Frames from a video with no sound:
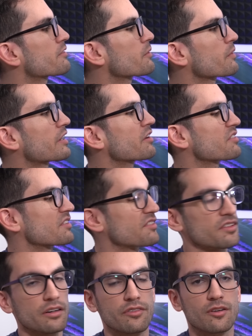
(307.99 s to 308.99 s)
Everywhere else, it's
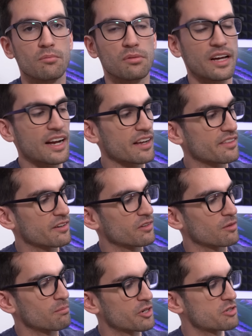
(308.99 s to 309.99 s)
silver and black. That'll
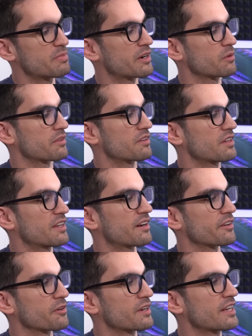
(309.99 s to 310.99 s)
look much better with the
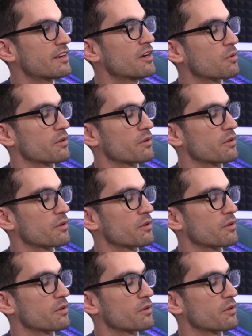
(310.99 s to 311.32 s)
neon green.